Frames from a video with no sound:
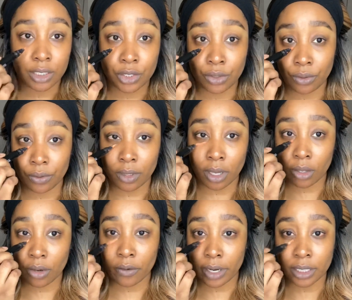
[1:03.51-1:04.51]
to color
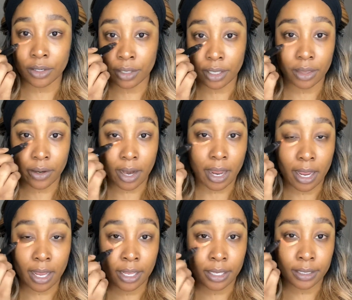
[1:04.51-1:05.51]
correct underneath our
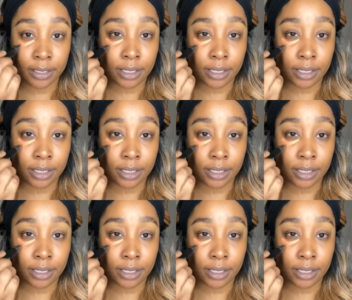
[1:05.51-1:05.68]
eyes,